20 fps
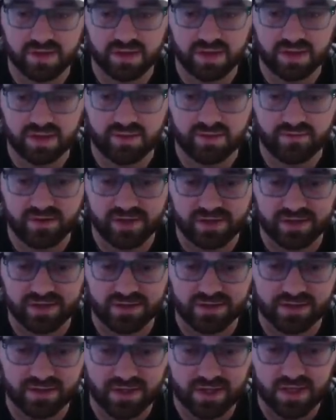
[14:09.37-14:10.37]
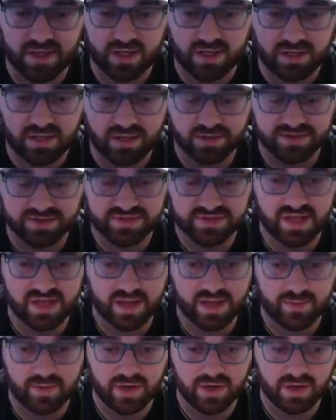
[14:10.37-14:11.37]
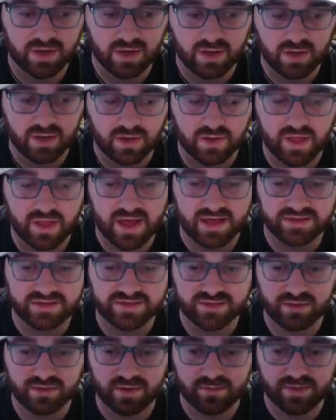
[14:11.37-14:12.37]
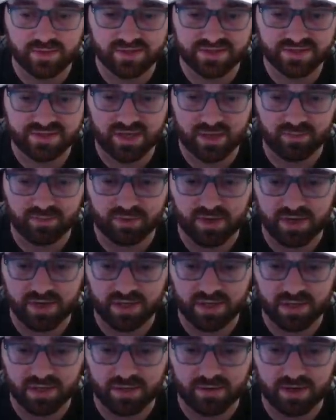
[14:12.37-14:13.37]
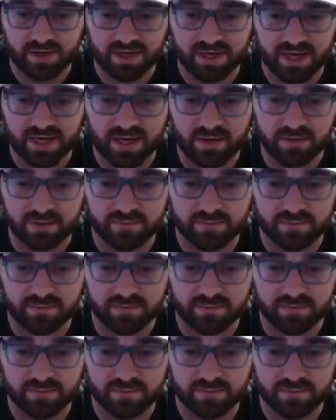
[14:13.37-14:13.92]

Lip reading: and everything, your stamina, all that. So I'm going to stop running here right now,